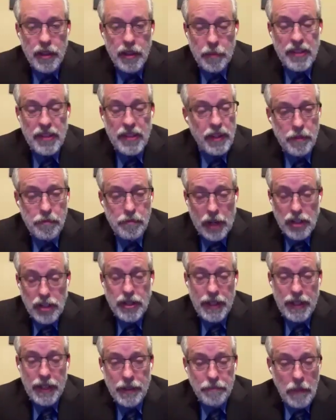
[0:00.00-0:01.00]
The
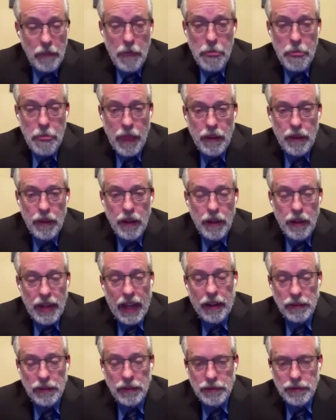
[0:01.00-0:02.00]
budget.
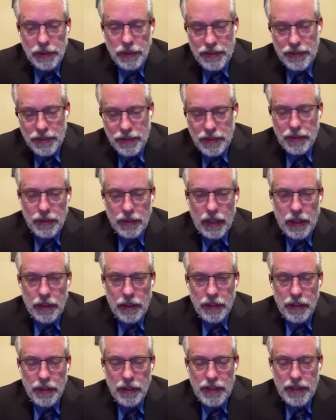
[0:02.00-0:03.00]
Now let's
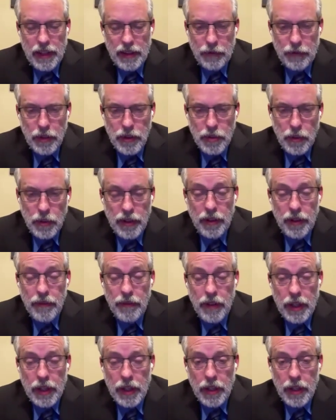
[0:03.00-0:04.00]
take the first one.
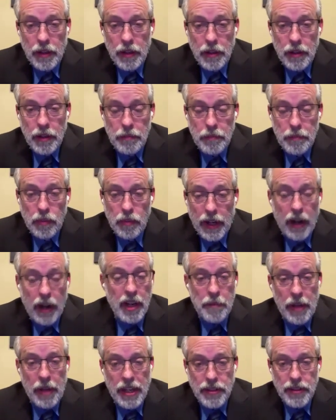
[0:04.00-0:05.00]

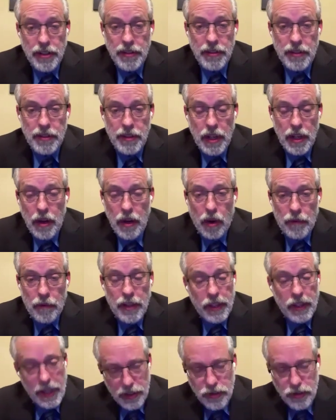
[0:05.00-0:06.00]
Regarding pensions,
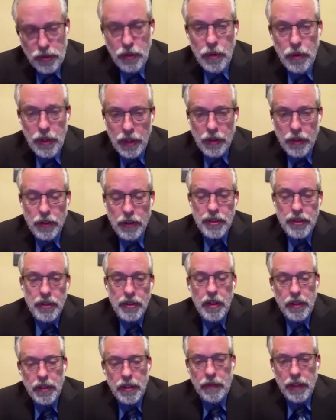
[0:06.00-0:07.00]
over the last 2 years,
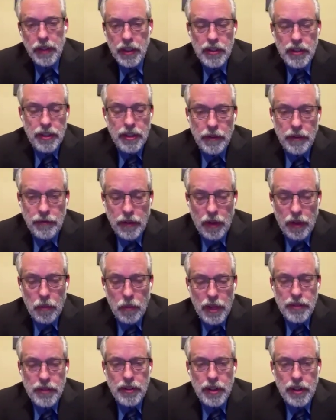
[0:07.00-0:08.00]
the village of
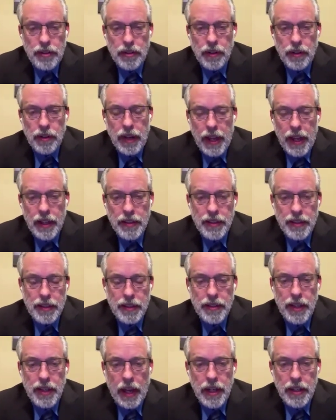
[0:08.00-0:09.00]
Westchester has
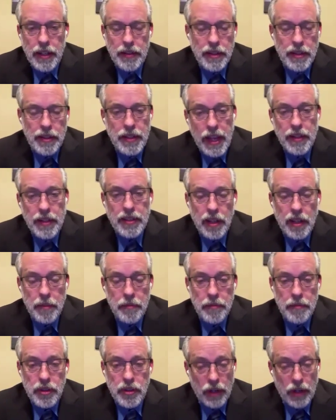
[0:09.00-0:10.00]
decided to take
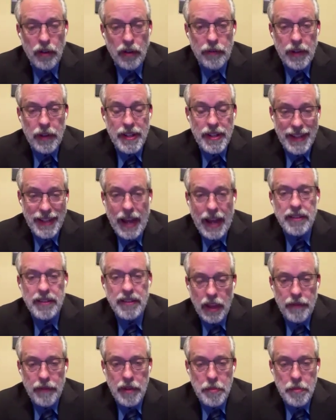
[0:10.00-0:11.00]
some general fund
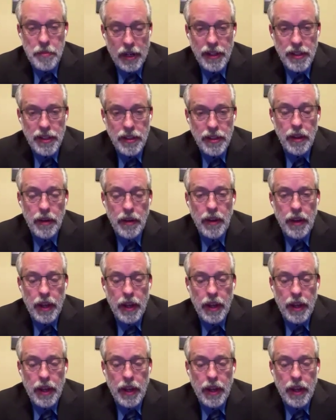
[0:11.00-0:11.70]
tax levy money